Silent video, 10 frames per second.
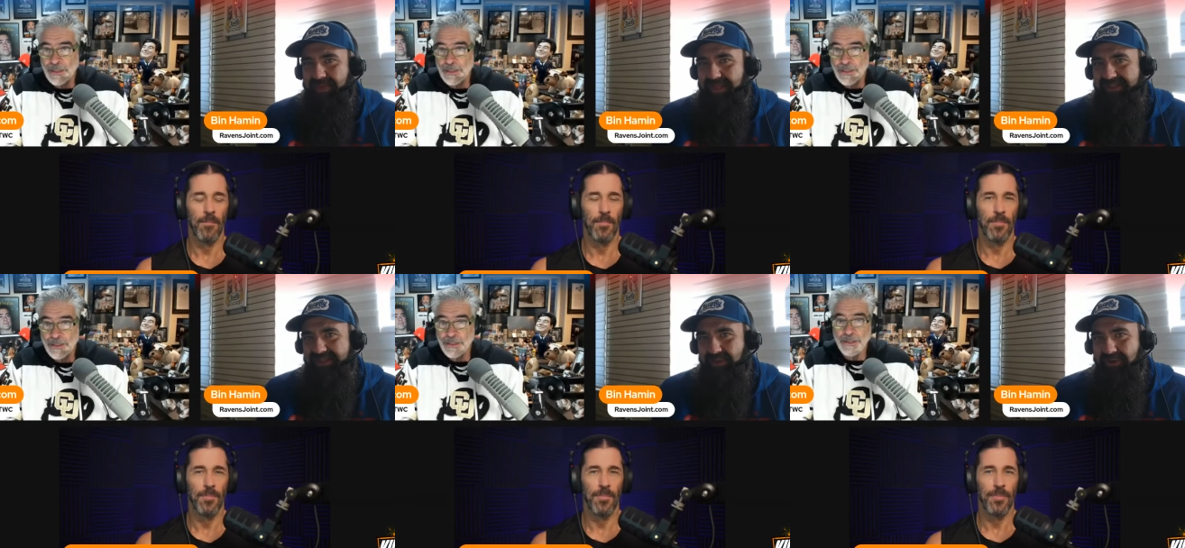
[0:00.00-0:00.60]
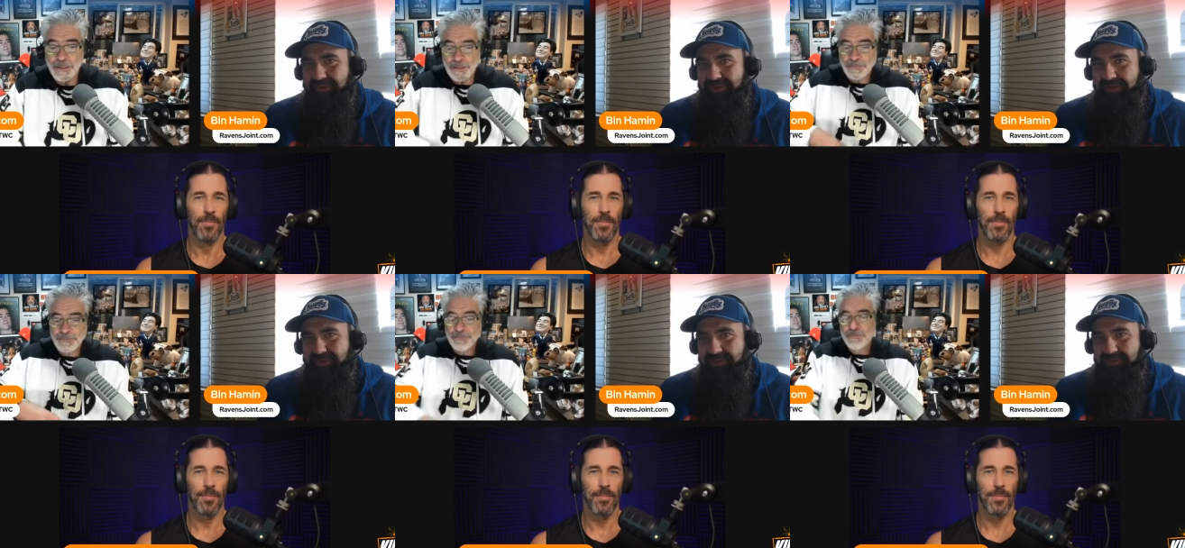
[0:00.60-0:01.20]
Speaker 1: this is over
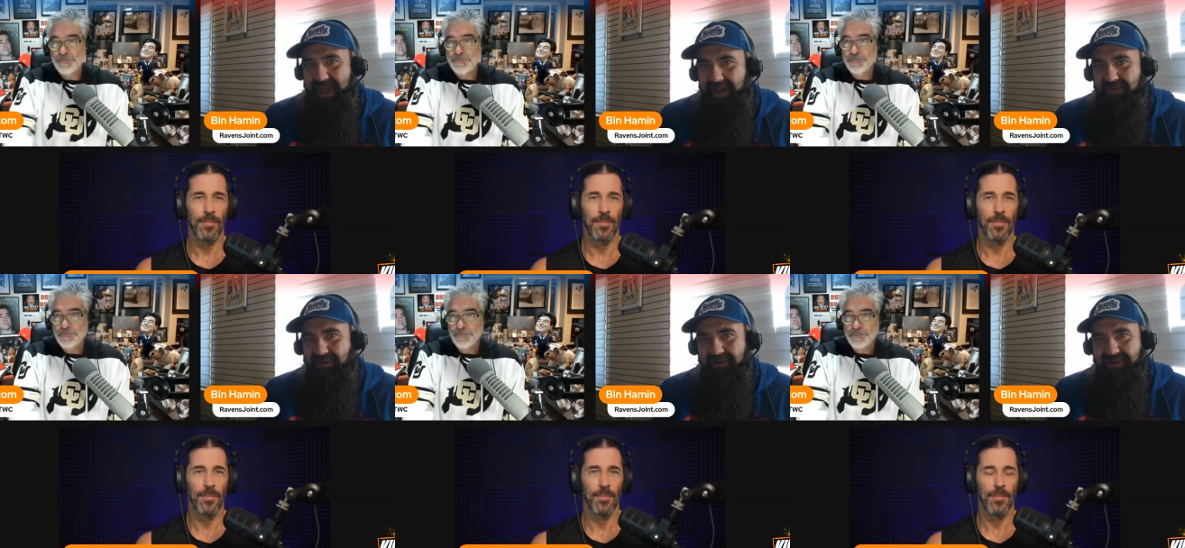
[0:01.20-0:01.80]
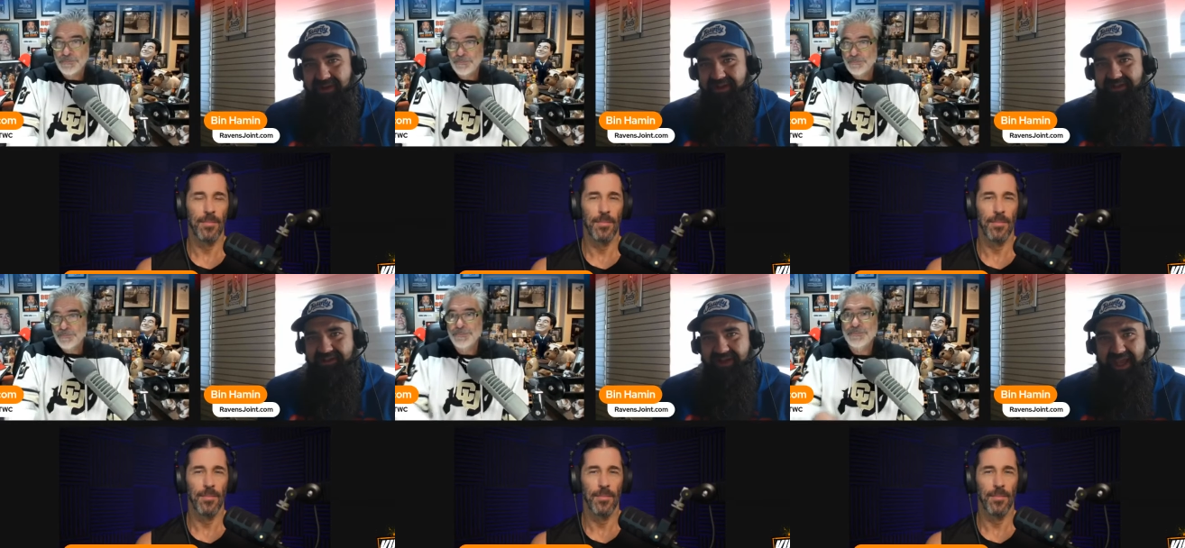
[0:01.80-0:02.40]
the belt or
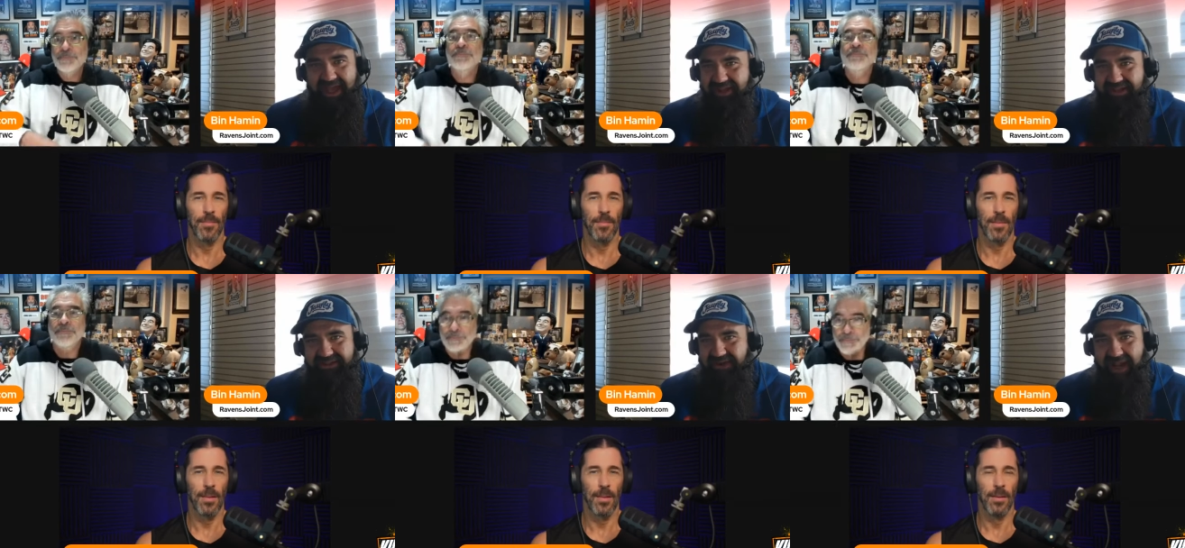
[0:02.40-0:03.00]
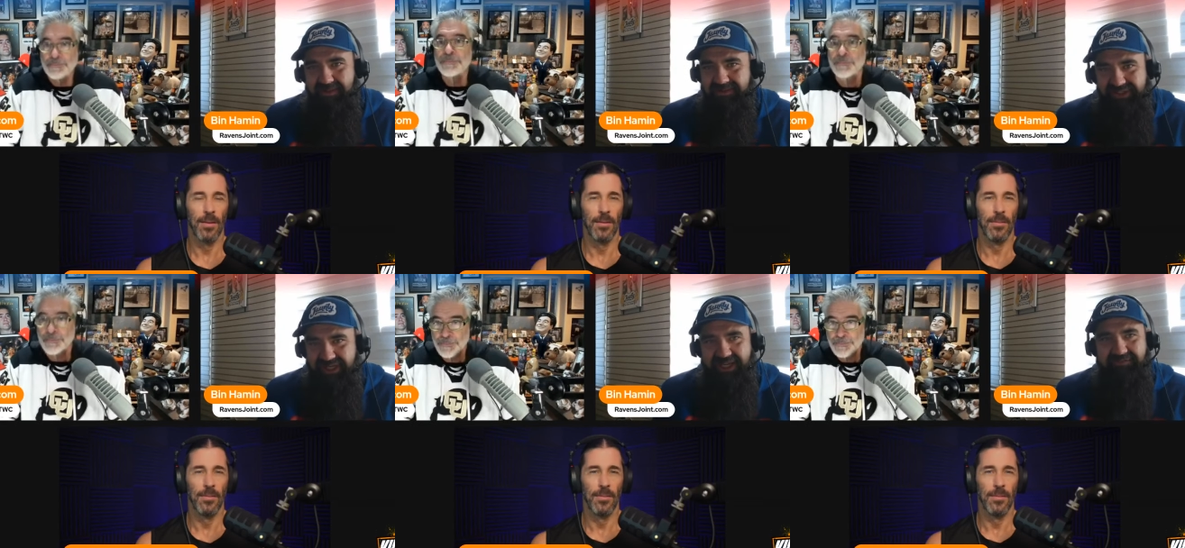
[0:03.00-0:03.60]
the head of a tribal
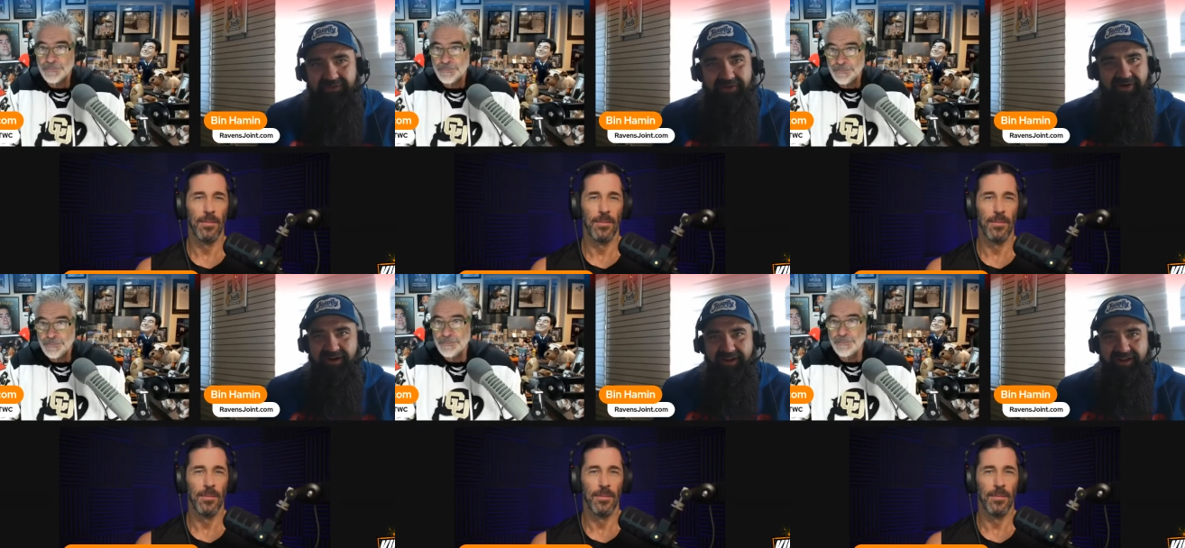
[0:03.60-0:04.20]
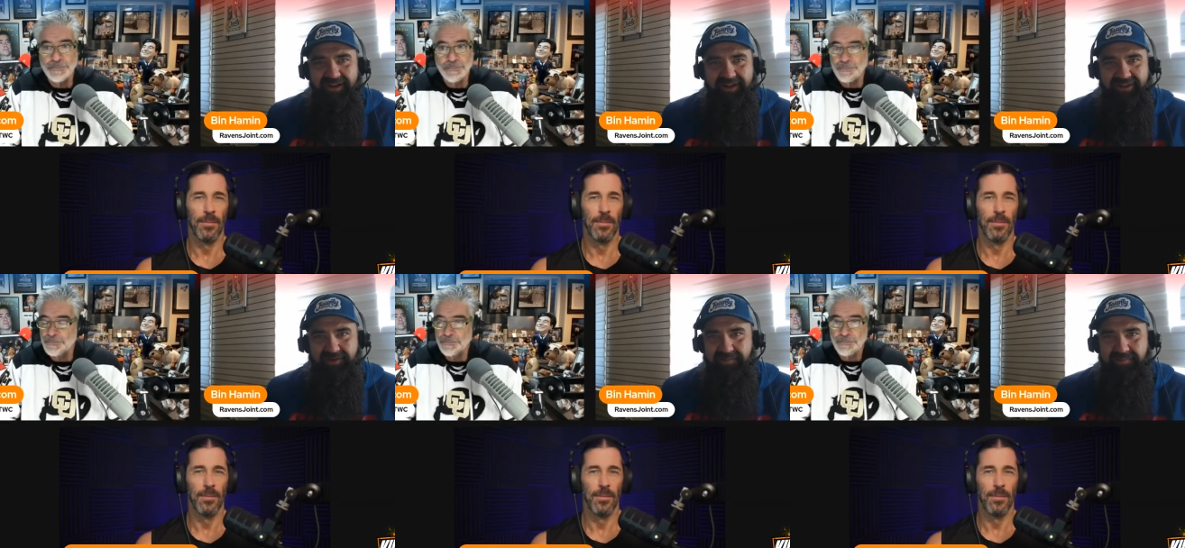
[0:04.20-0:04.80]
chief or
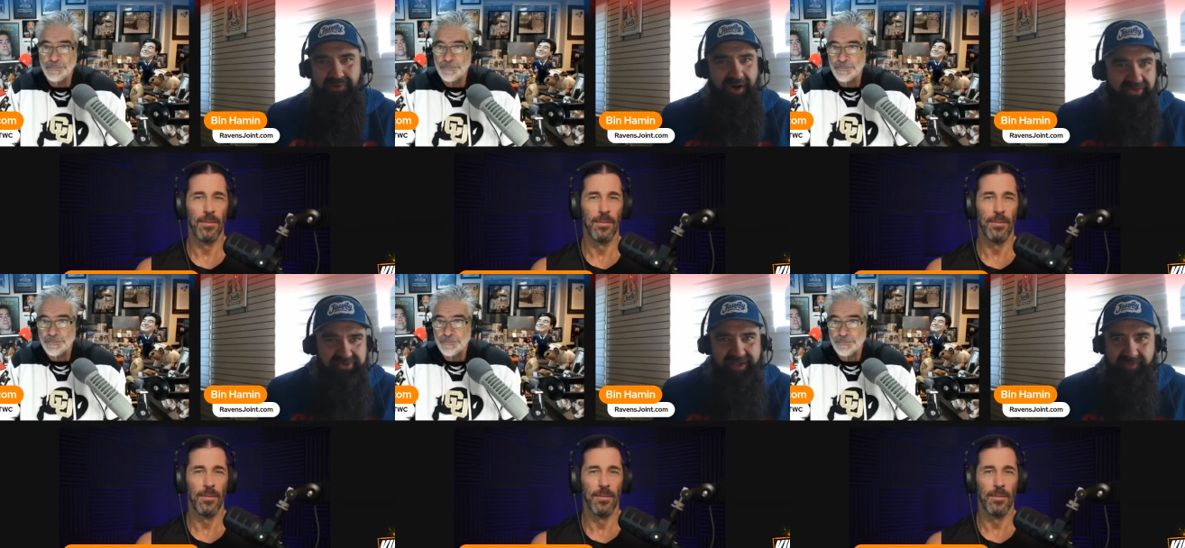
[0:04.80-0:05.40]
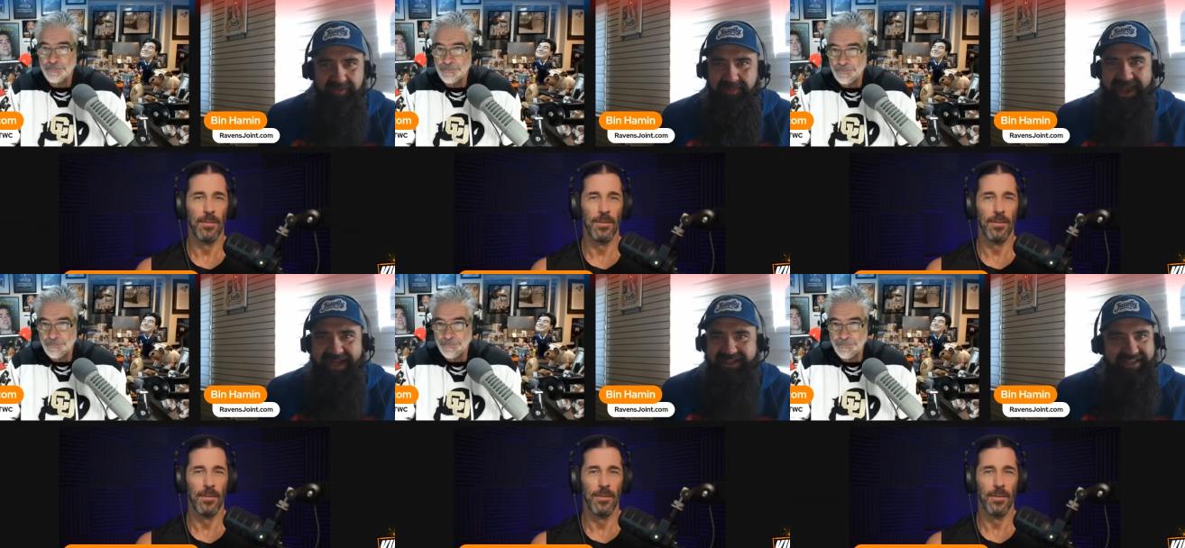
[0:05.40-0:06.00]
the brothers coming
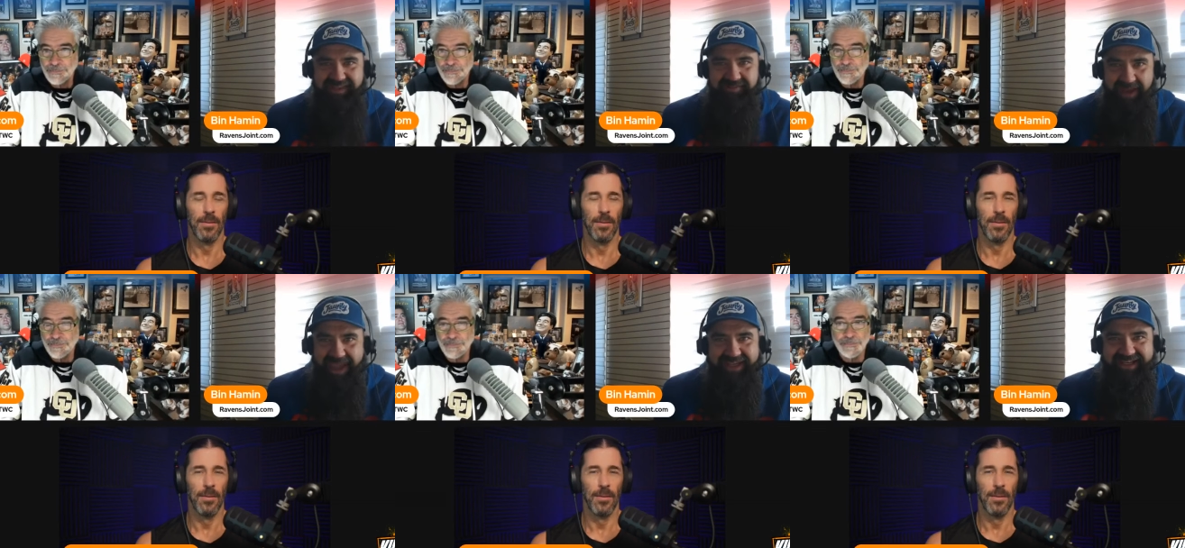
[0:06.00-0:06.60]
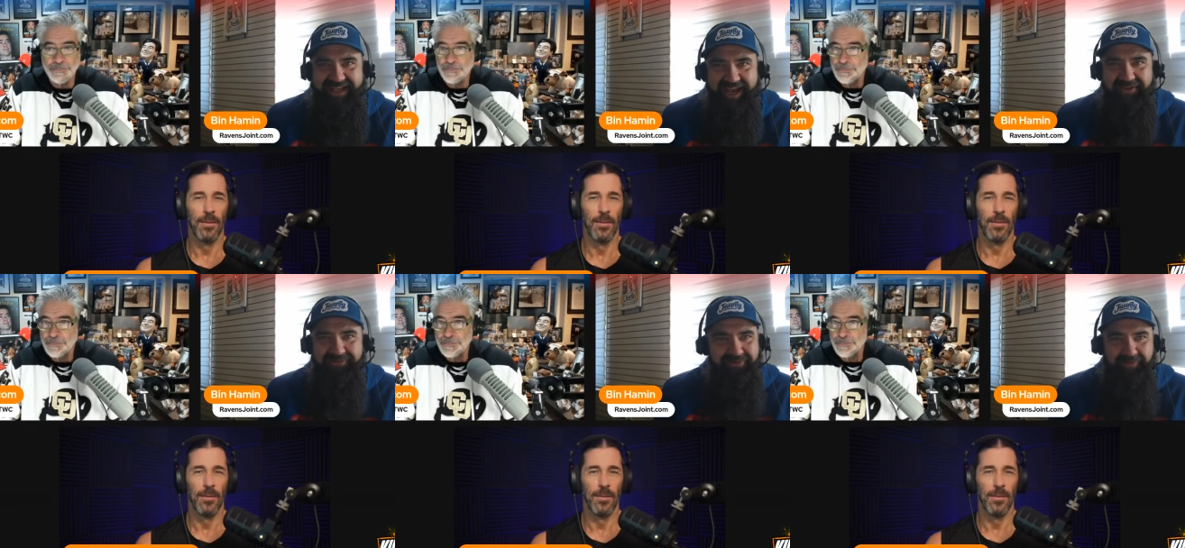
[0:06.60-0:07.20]
back to get the band
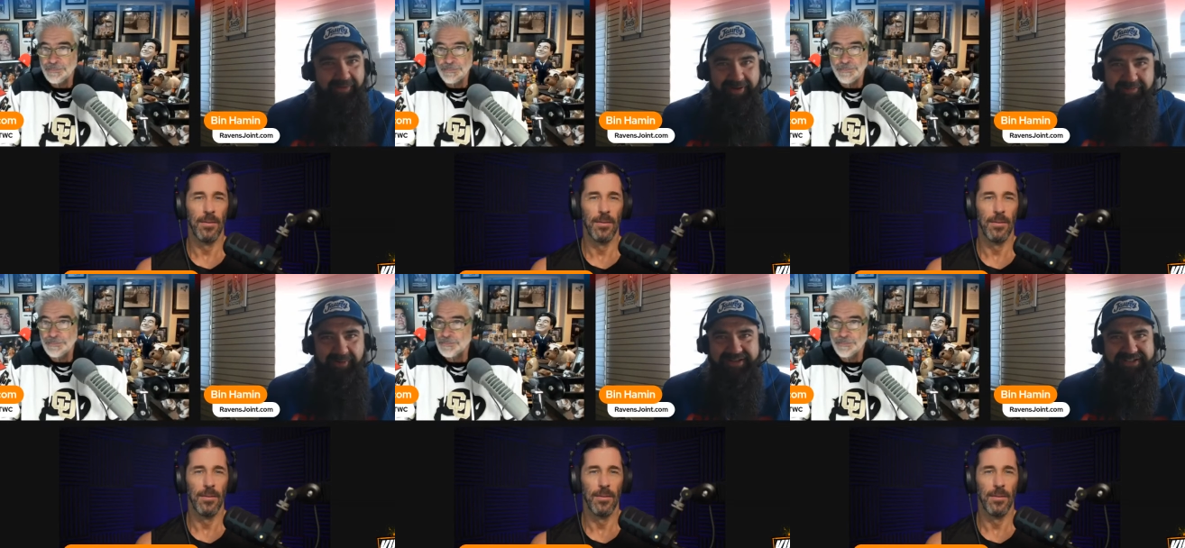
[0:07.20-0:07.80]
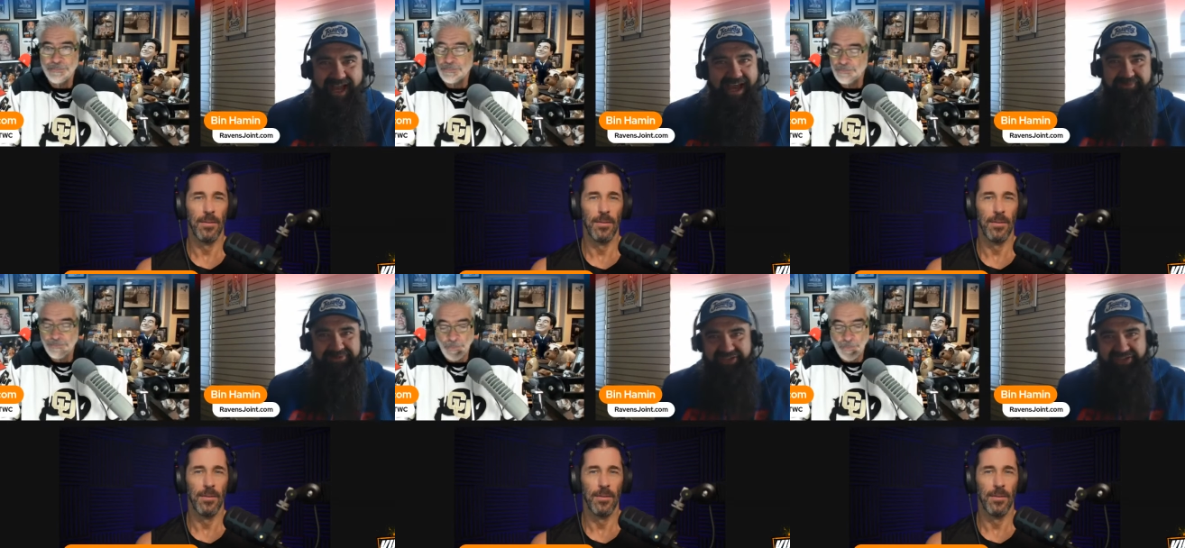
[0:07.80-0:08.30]
together for one more time.